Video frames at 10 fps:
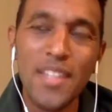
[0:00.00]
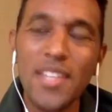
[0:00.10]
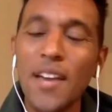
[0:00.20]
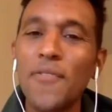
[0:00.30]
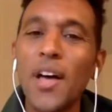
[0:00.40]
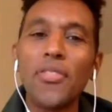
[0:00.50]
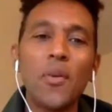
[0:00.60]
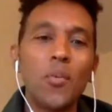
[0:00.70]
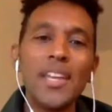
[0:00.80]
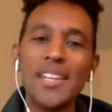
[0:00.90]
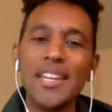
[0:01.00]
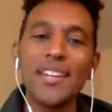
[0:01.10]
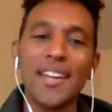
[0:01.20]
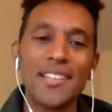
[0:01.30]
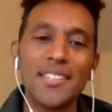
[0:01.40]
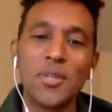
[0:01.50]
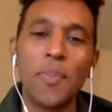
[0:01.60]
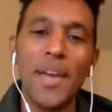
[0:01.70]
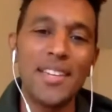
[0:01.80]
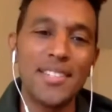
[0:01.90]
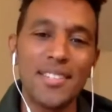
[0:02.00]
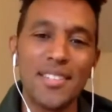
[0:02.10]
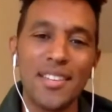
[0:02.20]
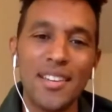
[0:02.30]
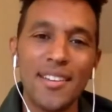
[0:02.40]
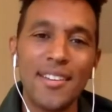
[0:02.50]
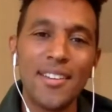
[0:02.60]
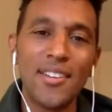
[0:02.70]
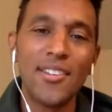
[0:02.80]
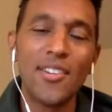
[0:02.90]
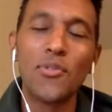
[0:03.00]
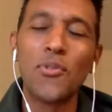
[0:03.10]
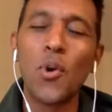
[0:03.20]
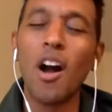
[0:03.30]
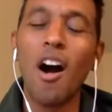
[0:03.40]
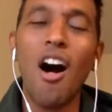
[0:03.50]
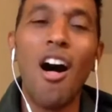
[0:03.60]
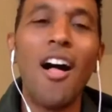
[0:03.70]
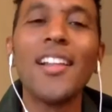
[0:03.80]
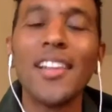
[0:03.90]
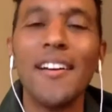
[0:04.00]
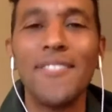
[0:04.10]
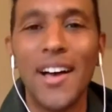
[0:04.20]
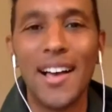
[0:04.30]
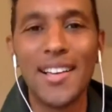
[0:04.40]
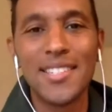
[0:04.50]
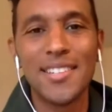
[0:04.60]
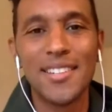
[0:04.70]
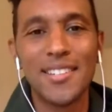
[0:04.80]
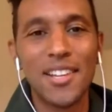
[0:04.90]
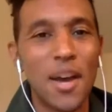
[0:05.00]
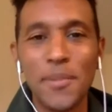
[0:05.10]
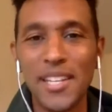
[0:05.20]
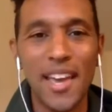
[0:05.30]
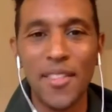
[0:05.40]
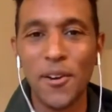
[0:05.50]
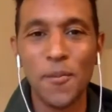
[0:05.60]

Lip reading: is I felt that we needed a space for all of us to come together.